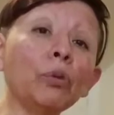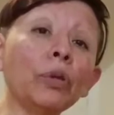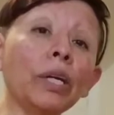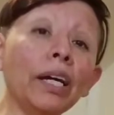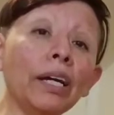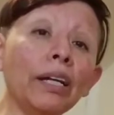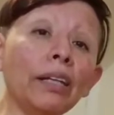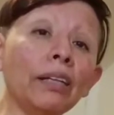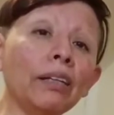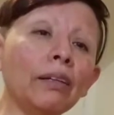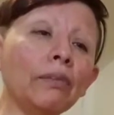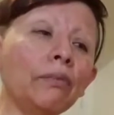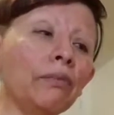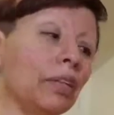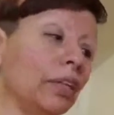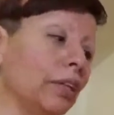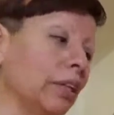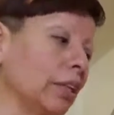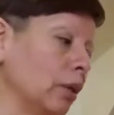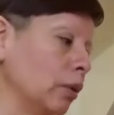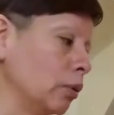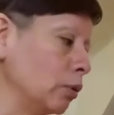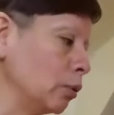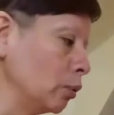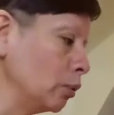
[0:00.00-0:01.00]
together
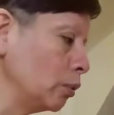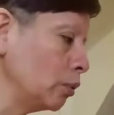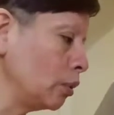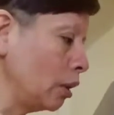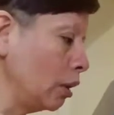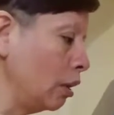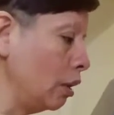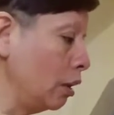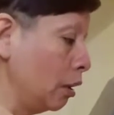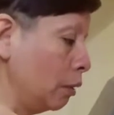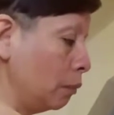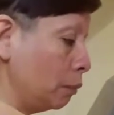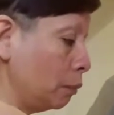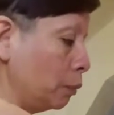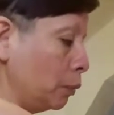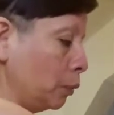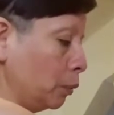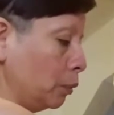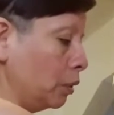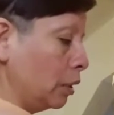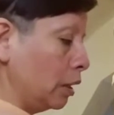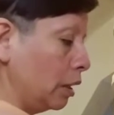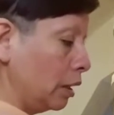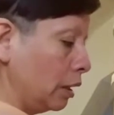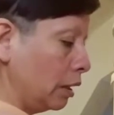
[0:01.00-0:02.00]
very good.
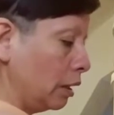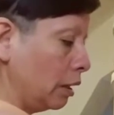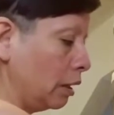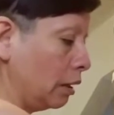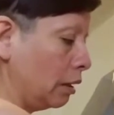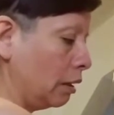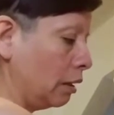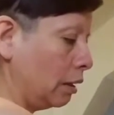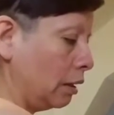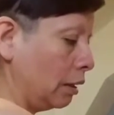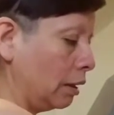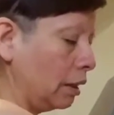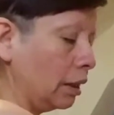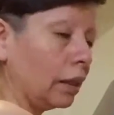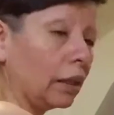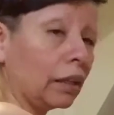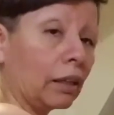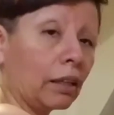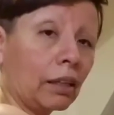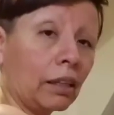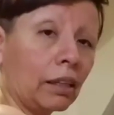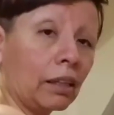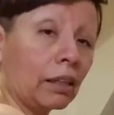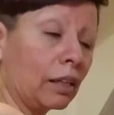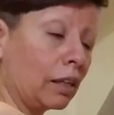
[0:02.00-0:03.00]
Put the
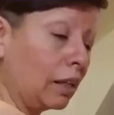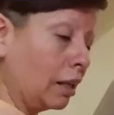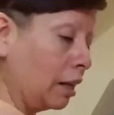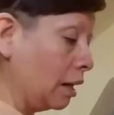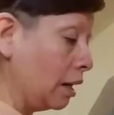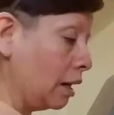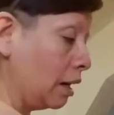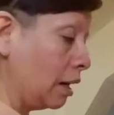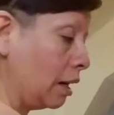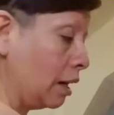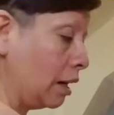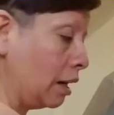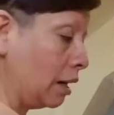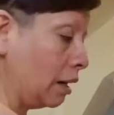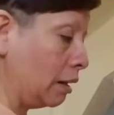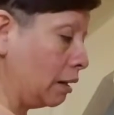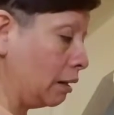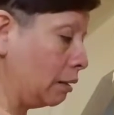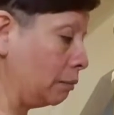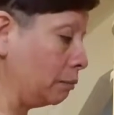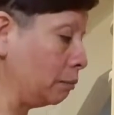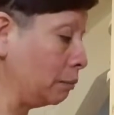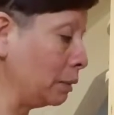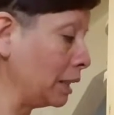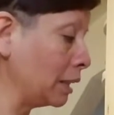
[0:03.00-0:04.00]
egg
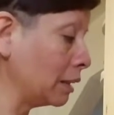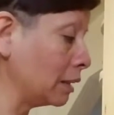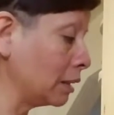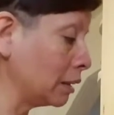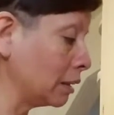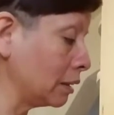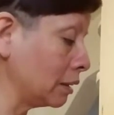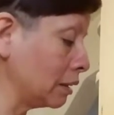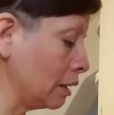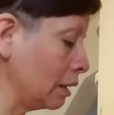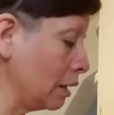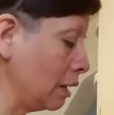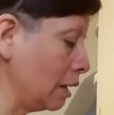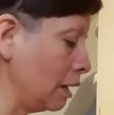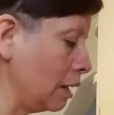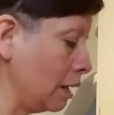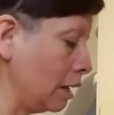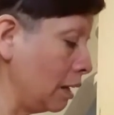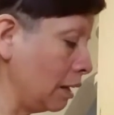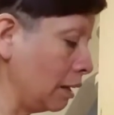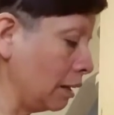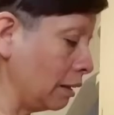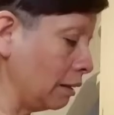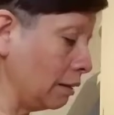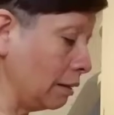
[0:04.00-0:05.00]
mix
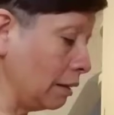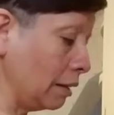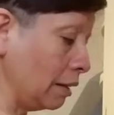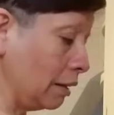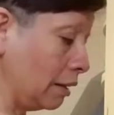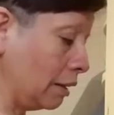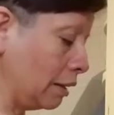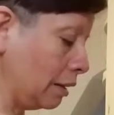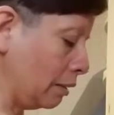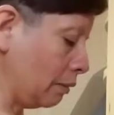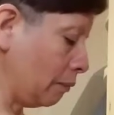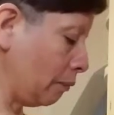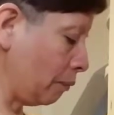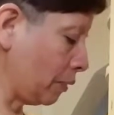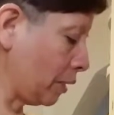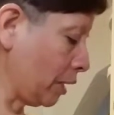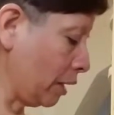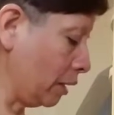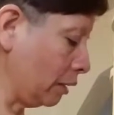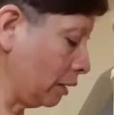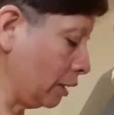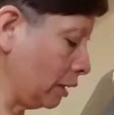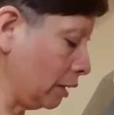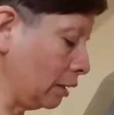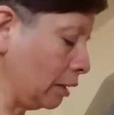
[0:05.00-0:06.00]
in there,
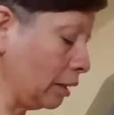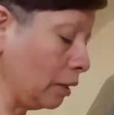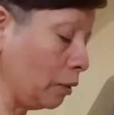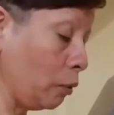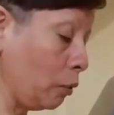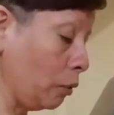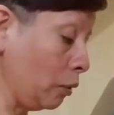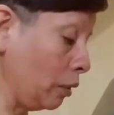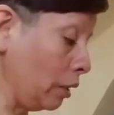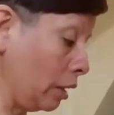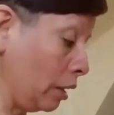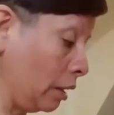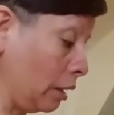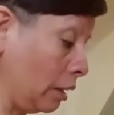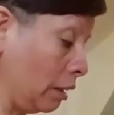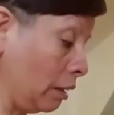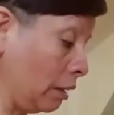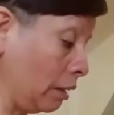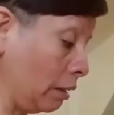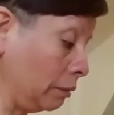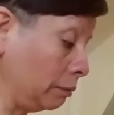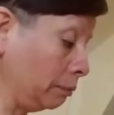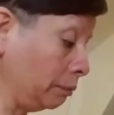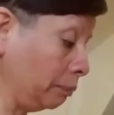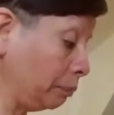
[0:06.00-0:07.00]
and then
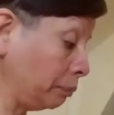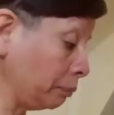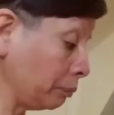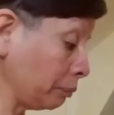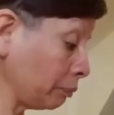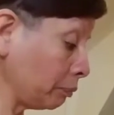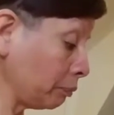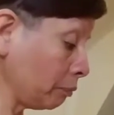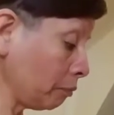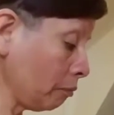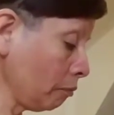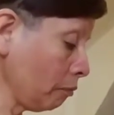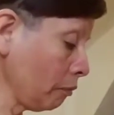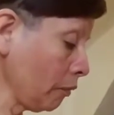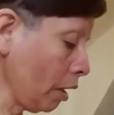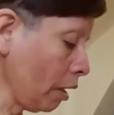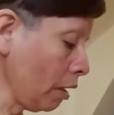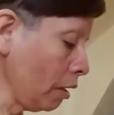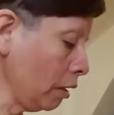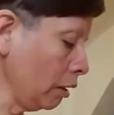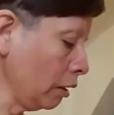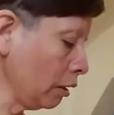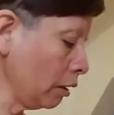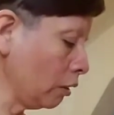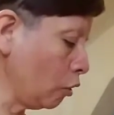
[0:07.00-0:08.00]
the
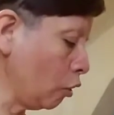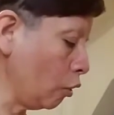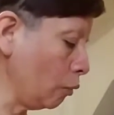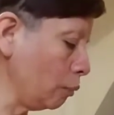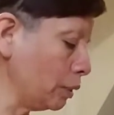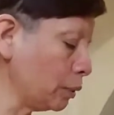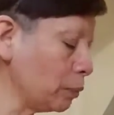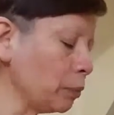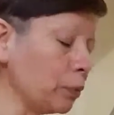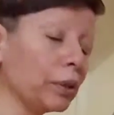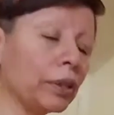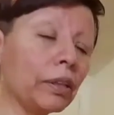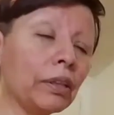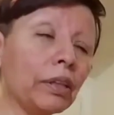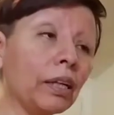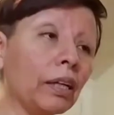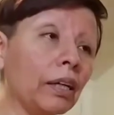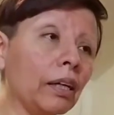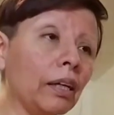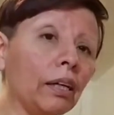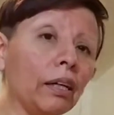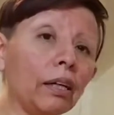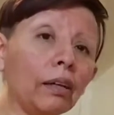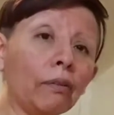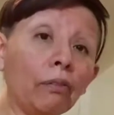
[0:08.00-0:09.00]
cover with
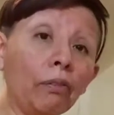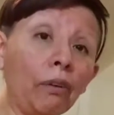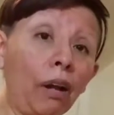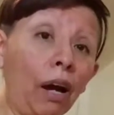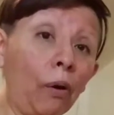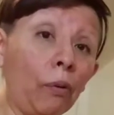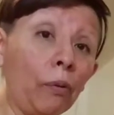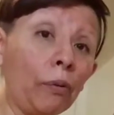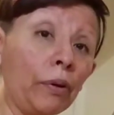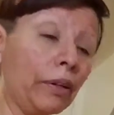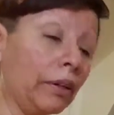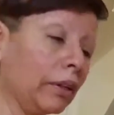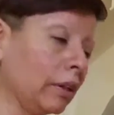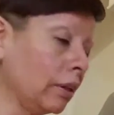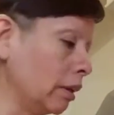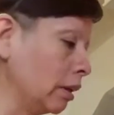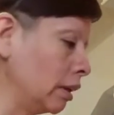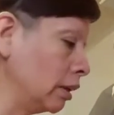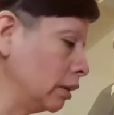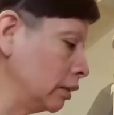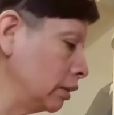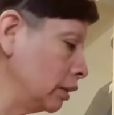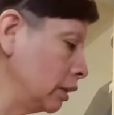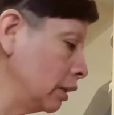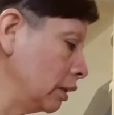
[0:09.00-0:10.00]
the flour,
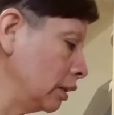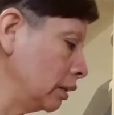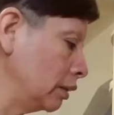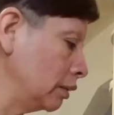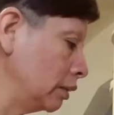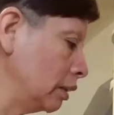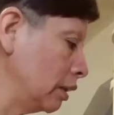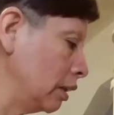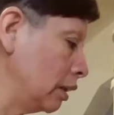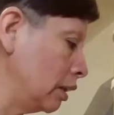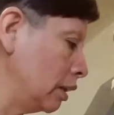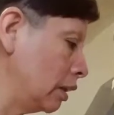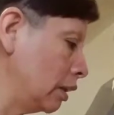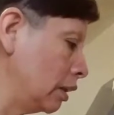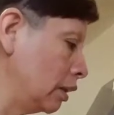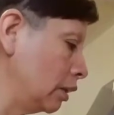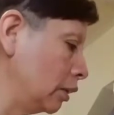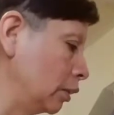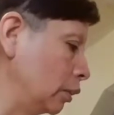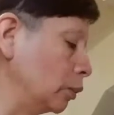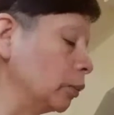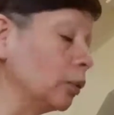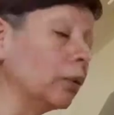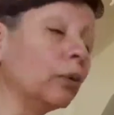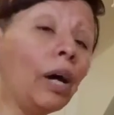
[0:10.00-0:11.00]
and then
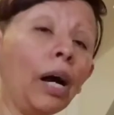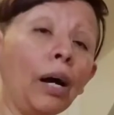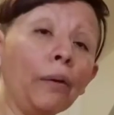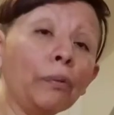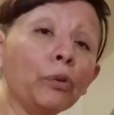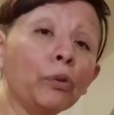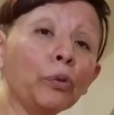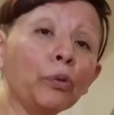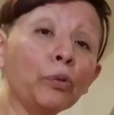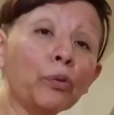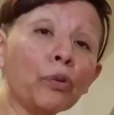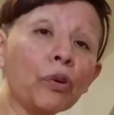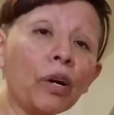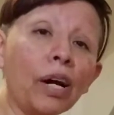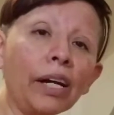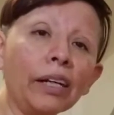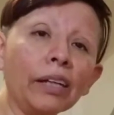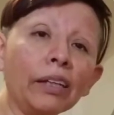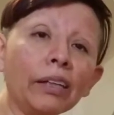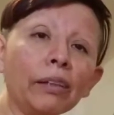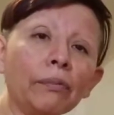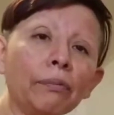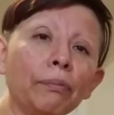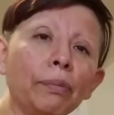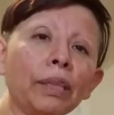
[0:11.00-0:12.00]
you have to fry
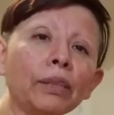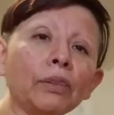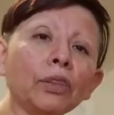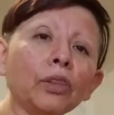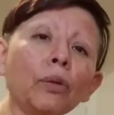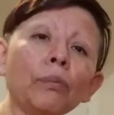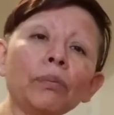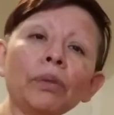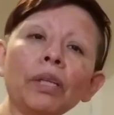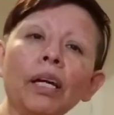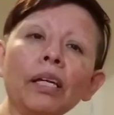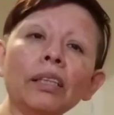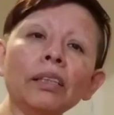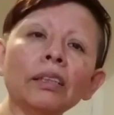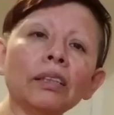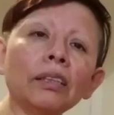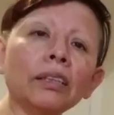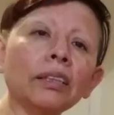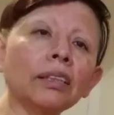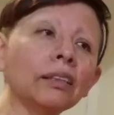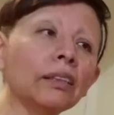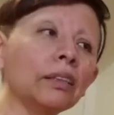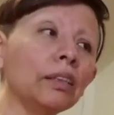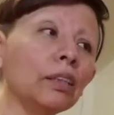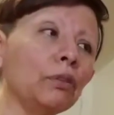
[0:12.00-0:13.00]
it. But sometimes
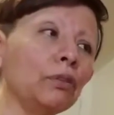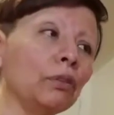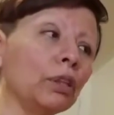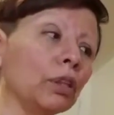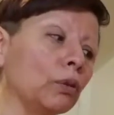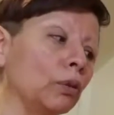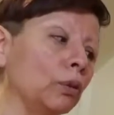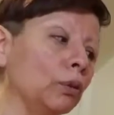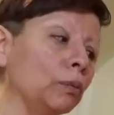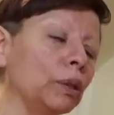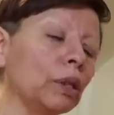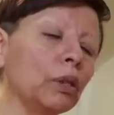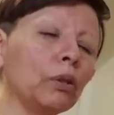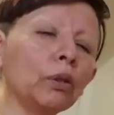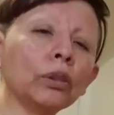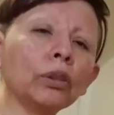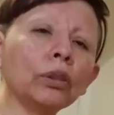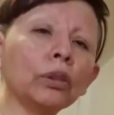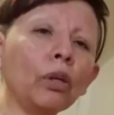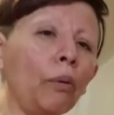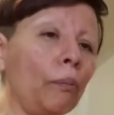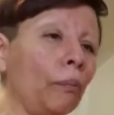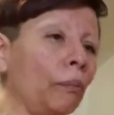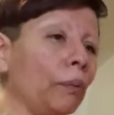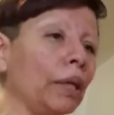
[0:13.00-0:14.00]
it's difficult because
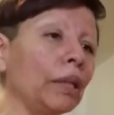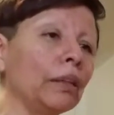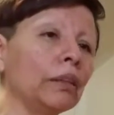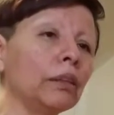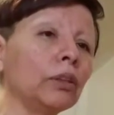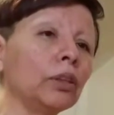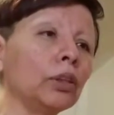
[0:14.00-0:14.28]
some